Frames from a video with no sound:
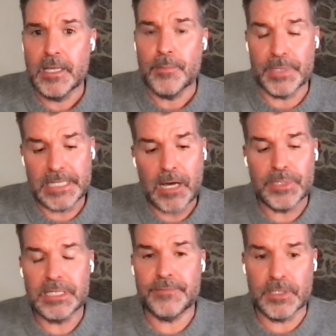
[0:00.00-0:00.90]
But now we
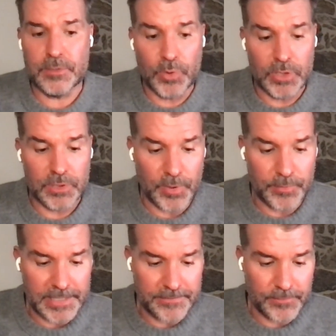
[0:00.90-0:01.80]
live in the world where
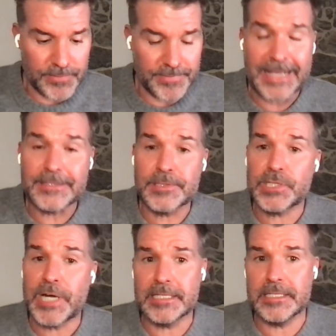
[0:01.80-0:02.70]
we've
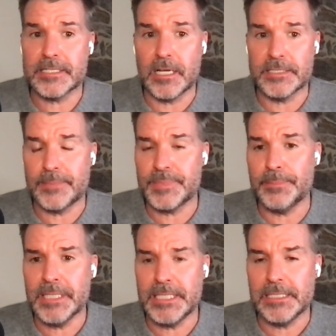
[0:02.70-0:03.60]
abstracted this concept of
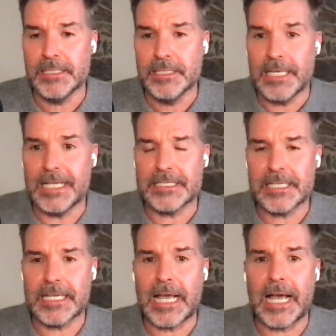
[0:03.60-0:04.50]
money. And it's
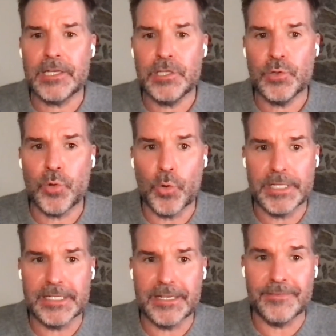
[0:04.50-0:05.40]
like, how do you hoard
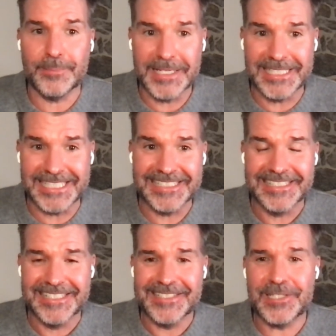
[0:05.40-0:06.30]
enough money
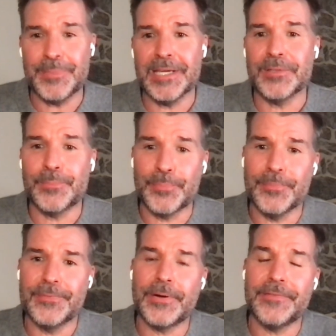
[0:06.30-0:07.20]
to be able to
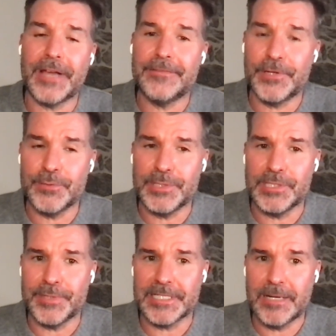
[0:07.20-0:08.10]
provide for you in
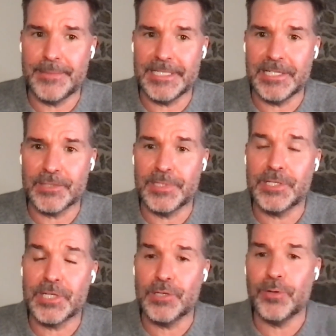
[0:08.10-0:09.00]
your retirement years when you
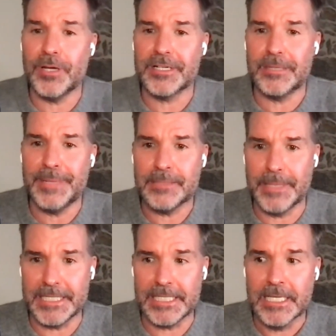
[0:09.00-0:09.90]
can no longer make
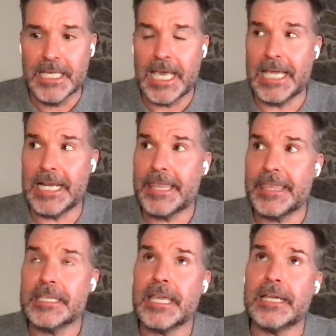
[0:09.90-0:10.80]
money? And I
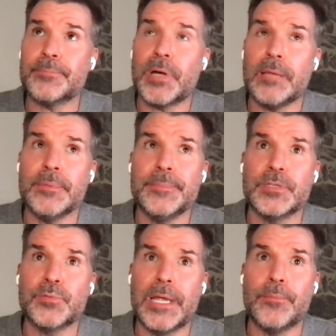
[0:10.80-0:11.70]
think that problem
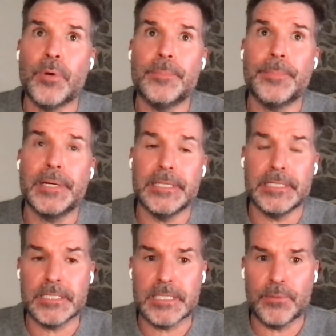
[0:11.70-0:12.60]
is way more
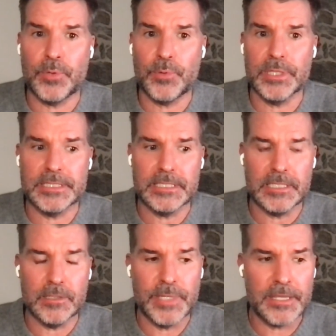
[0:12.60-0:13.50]
pernicious than we're willing to
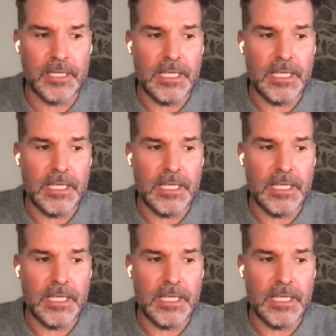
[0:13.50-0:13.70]
deal with.